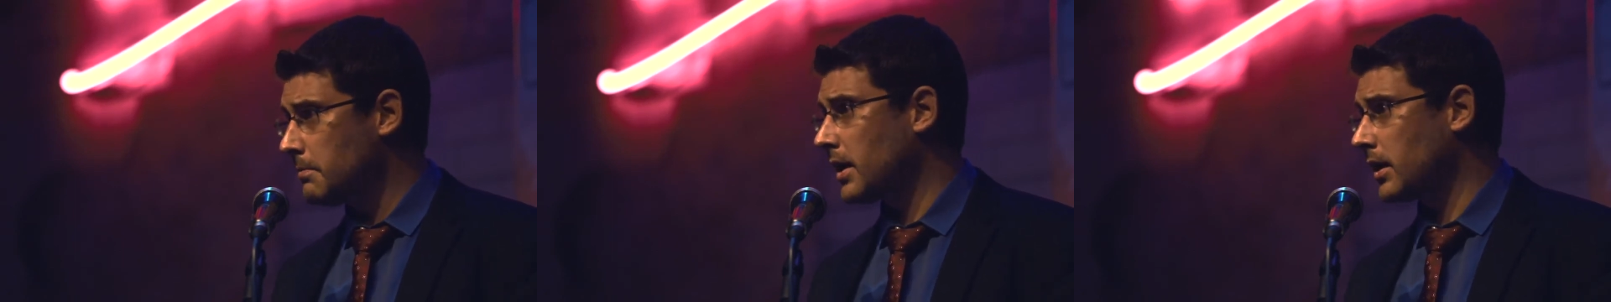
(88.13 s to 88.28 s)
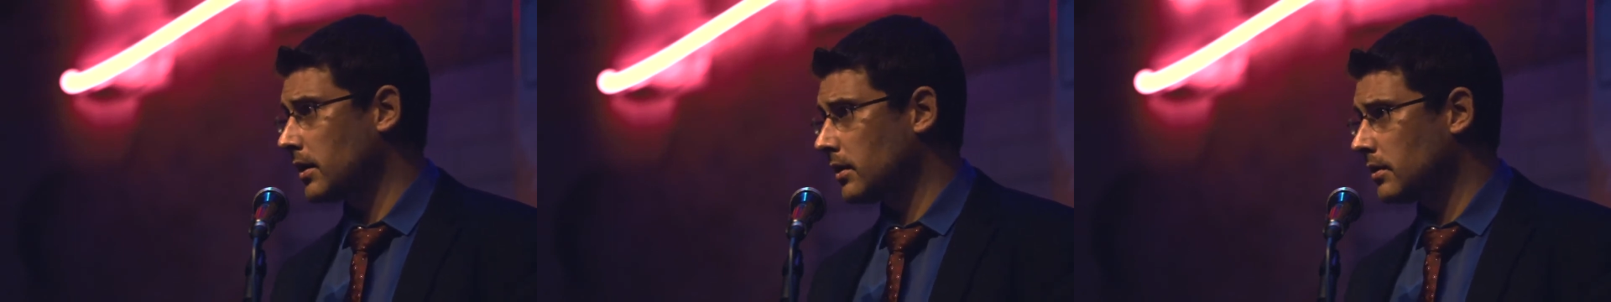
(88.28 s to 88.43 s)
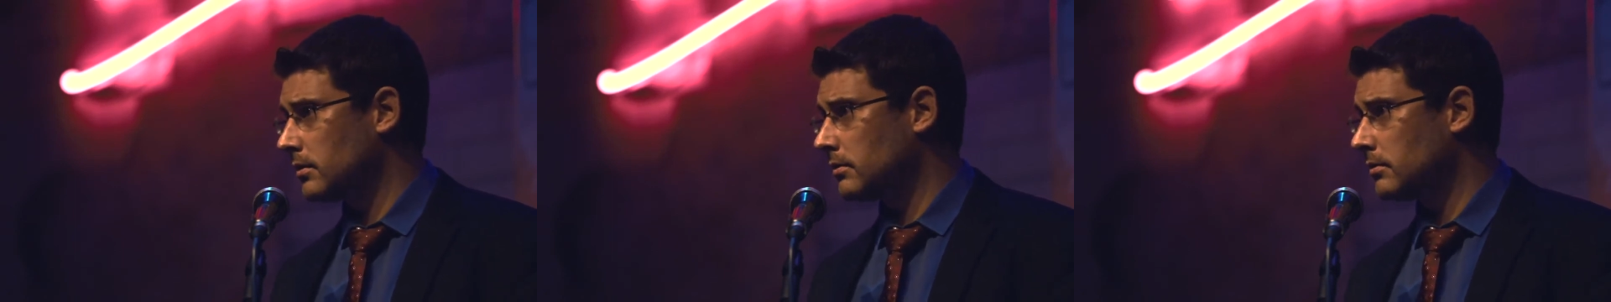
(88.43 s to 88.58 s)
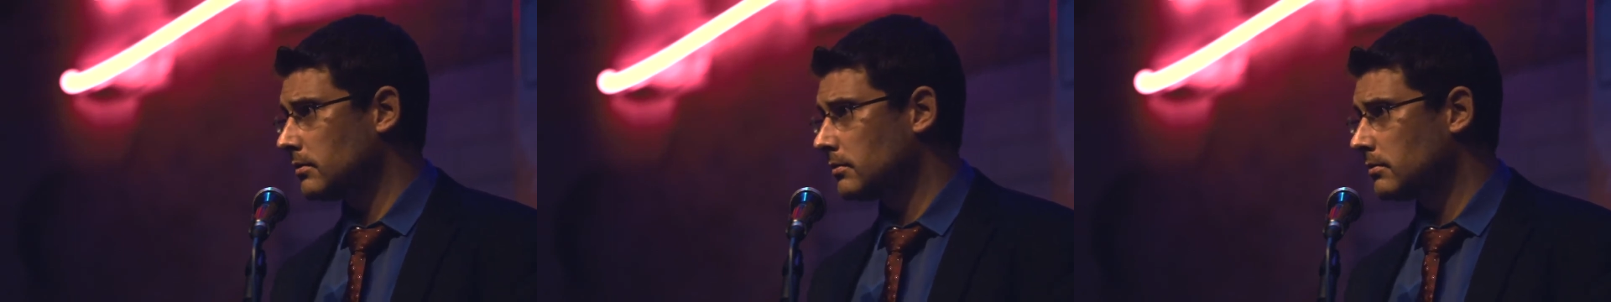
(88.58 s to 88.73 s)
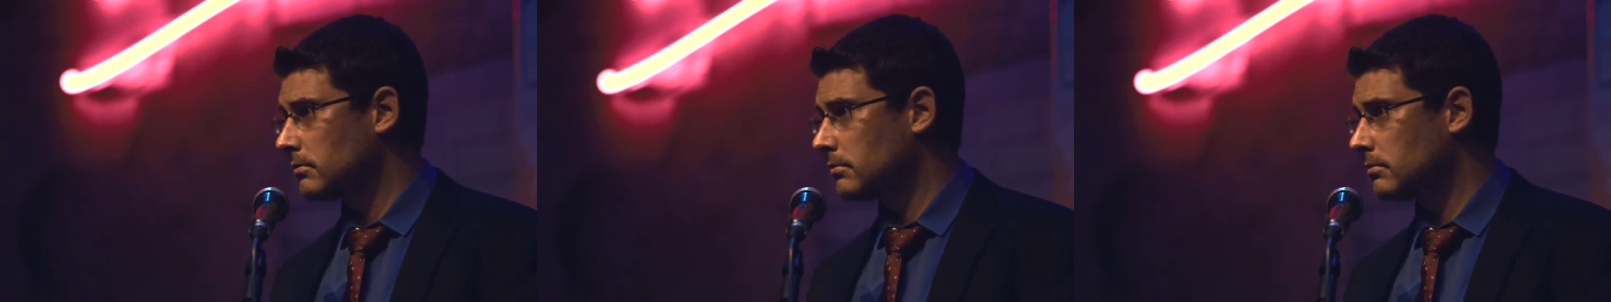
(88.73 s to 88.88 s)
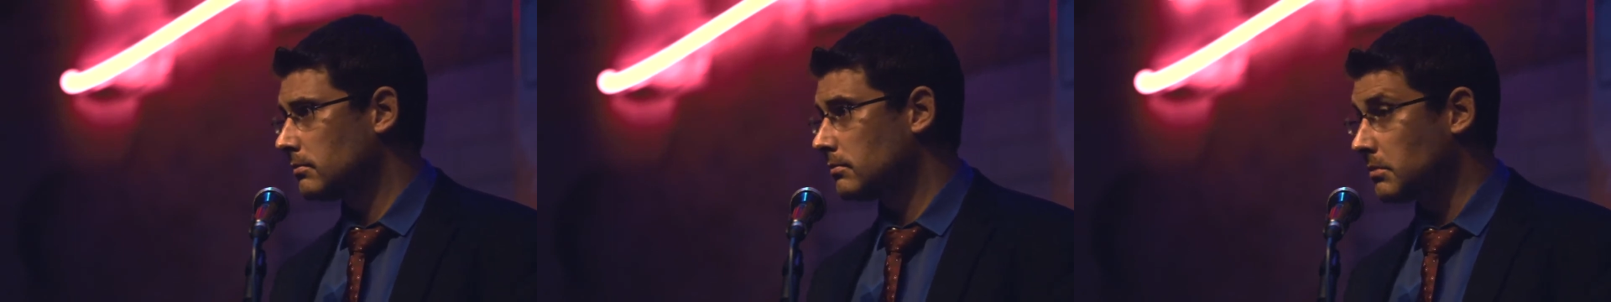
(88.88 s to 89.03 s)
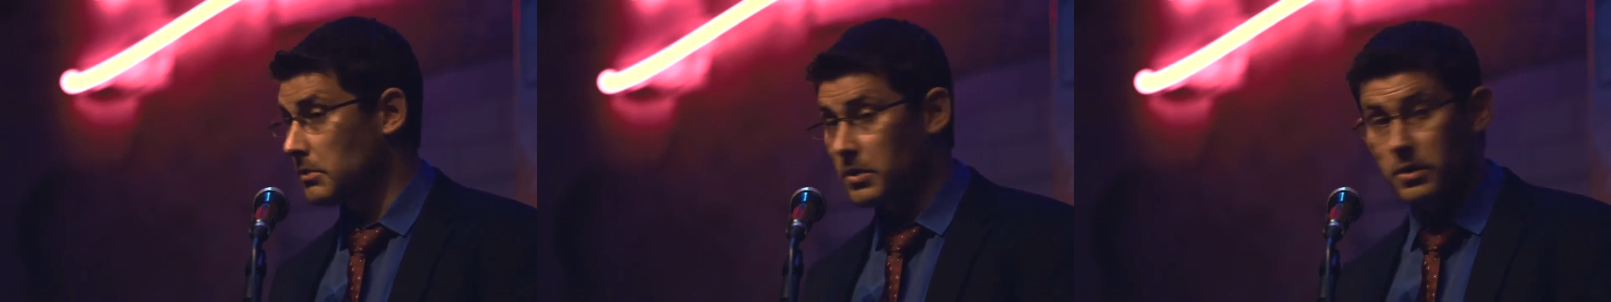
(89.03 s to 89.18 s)
Megan.
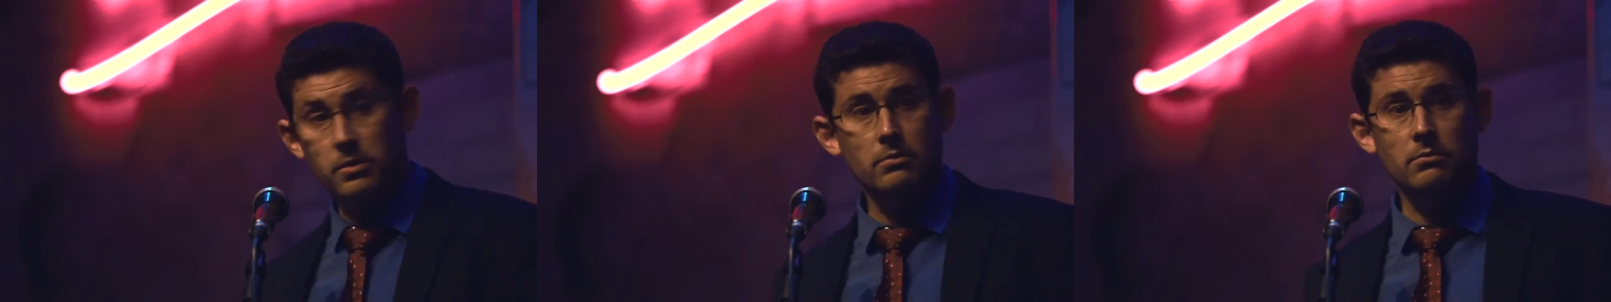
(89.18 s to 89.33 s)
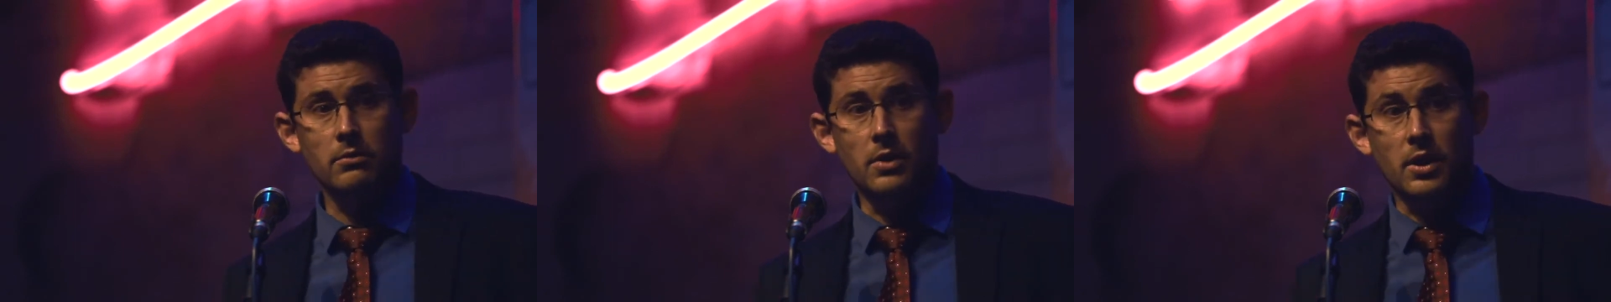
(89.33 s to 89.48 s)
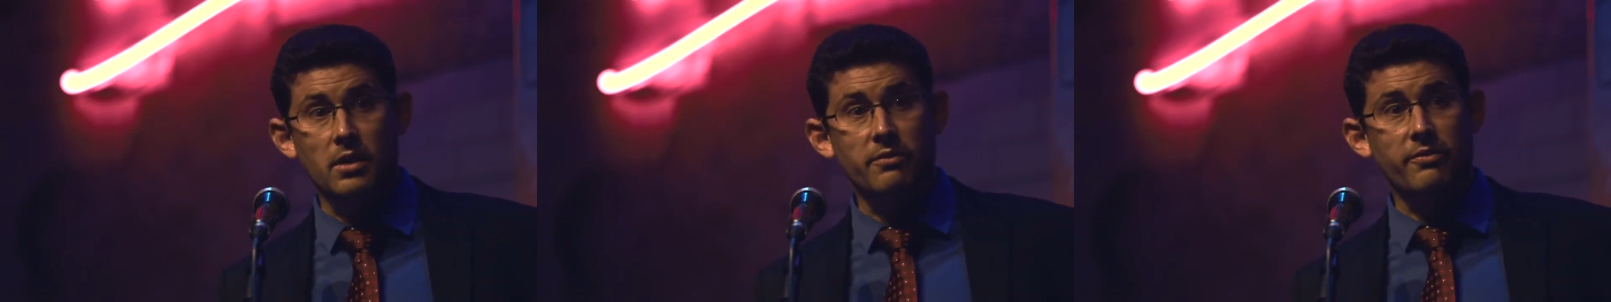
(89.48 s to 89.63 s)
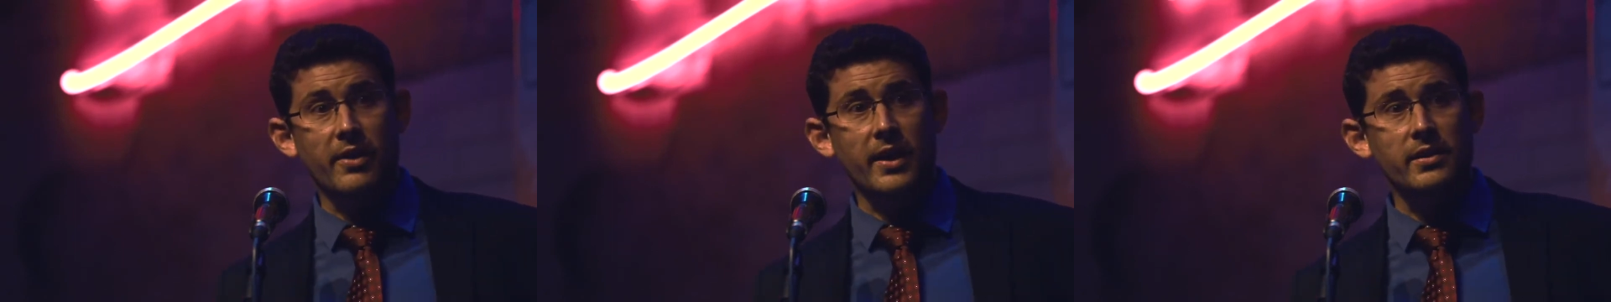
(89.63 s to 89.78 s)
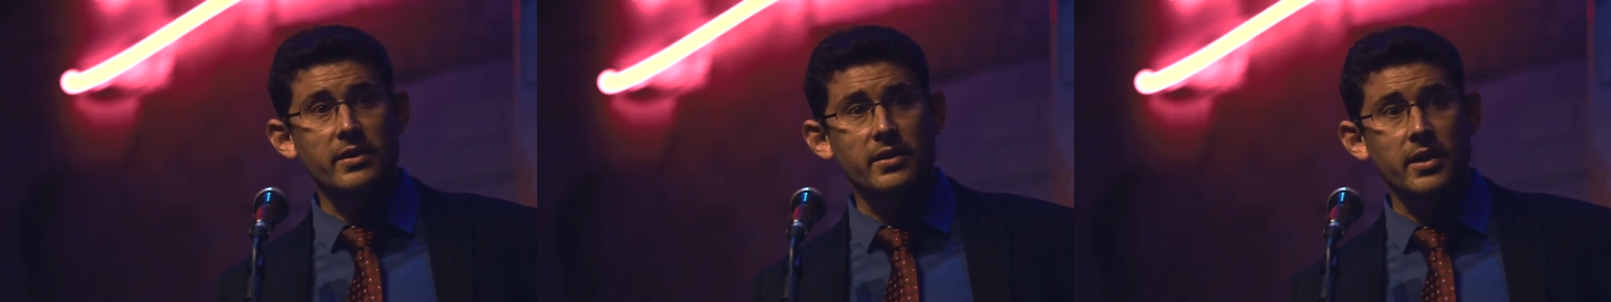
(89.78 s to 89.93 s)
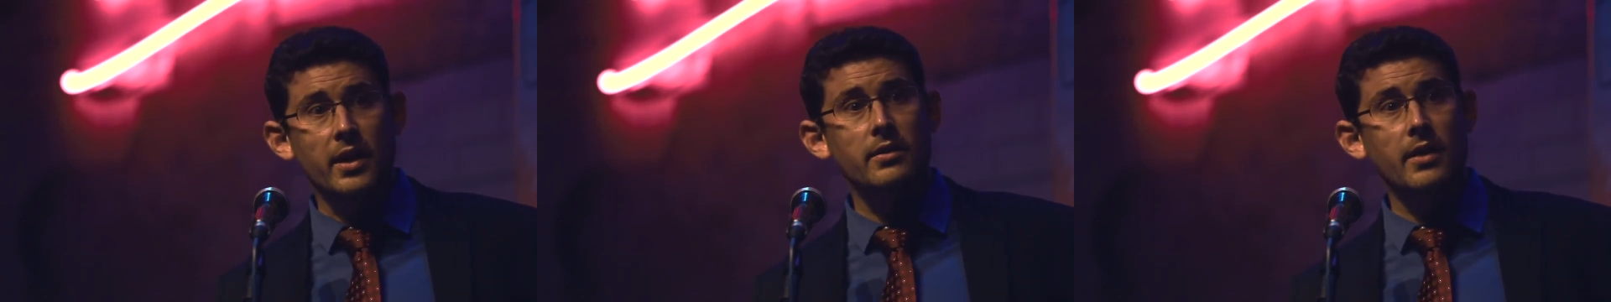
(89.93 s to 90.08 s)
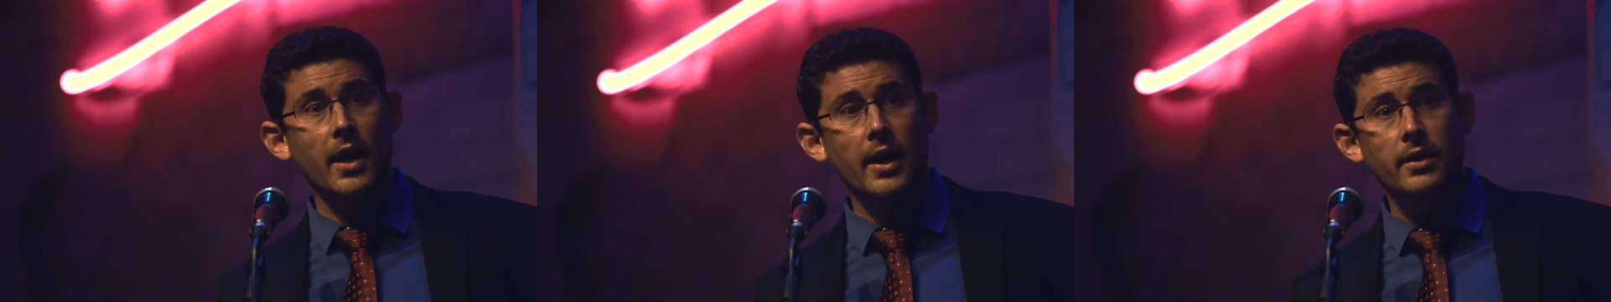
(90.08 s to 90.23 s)
The defense
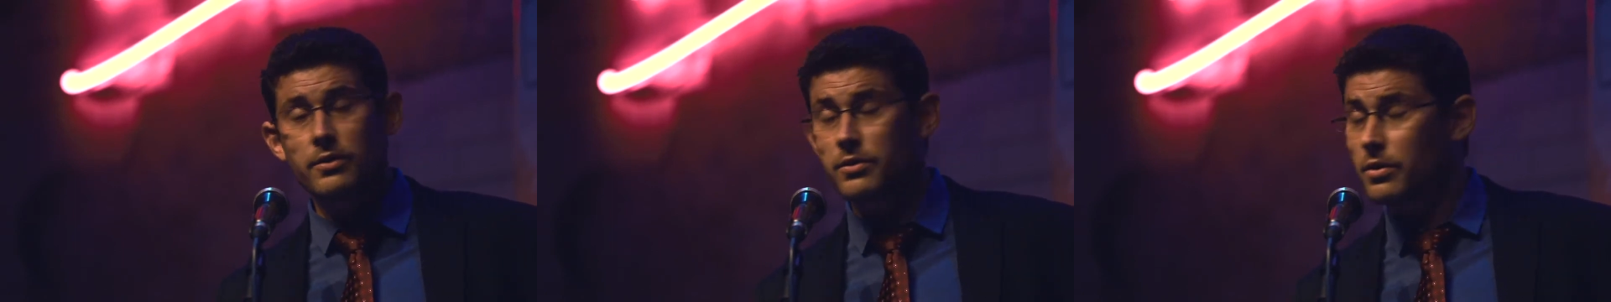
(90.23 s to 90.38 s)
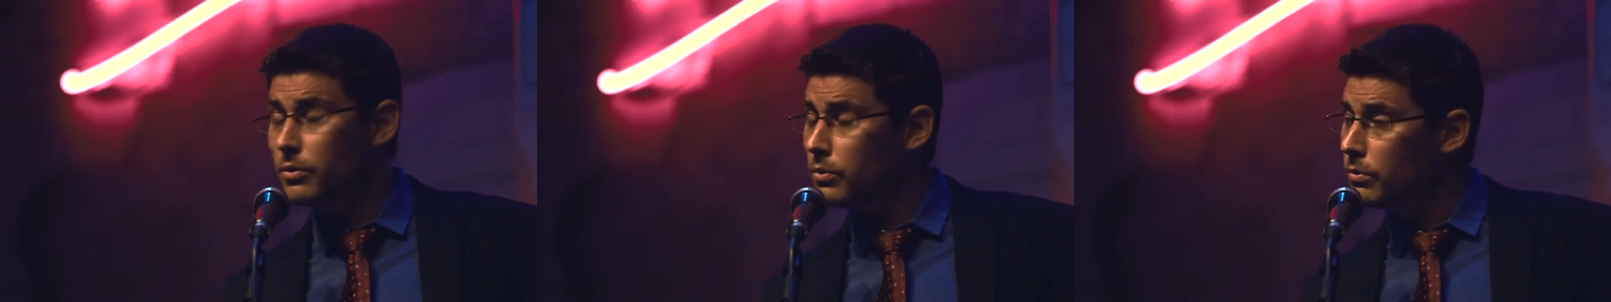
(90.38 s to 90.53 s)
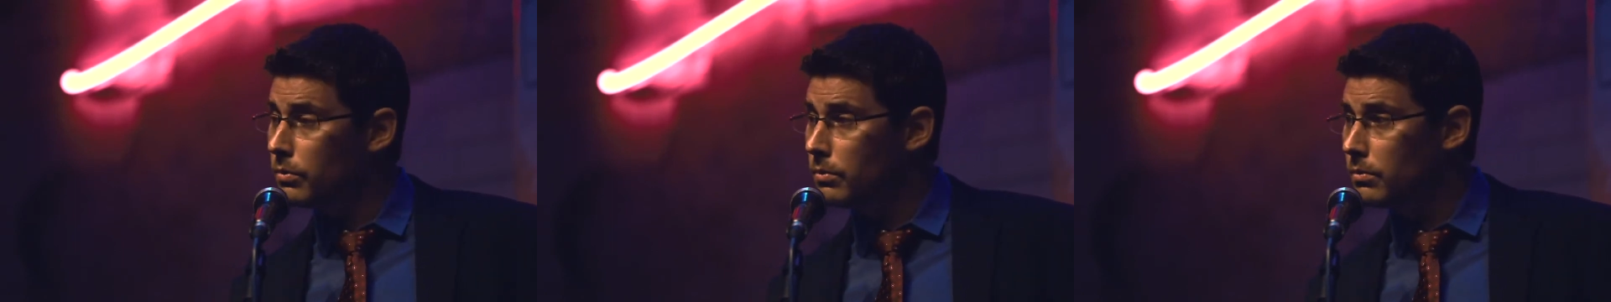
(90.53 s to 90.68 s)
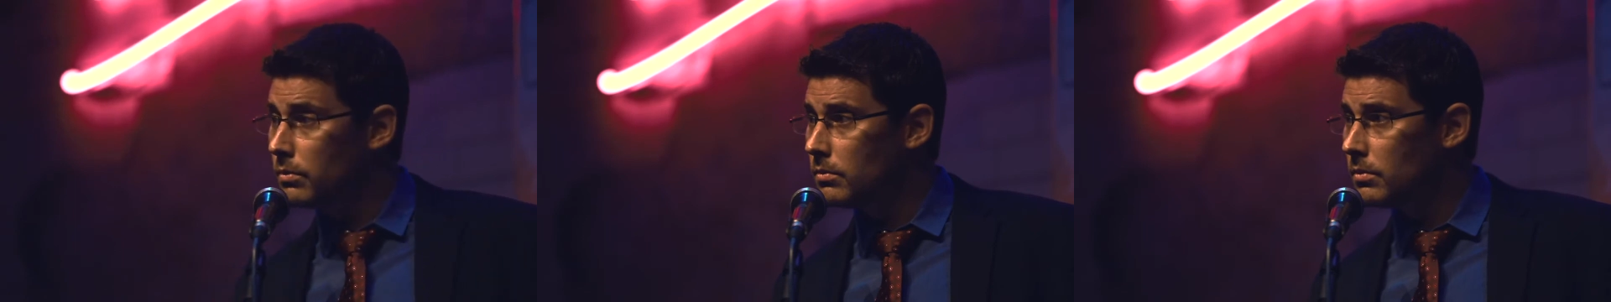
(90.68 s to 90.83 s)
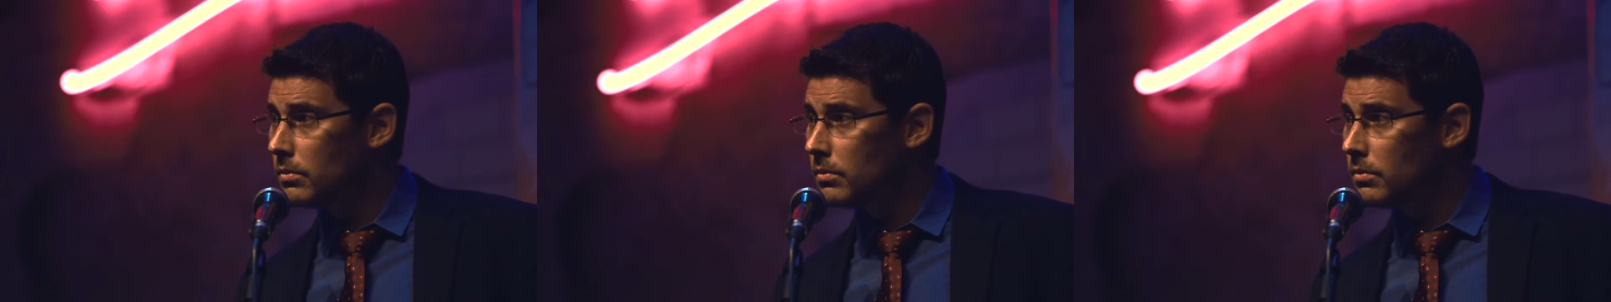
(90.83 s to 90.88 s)
said that too.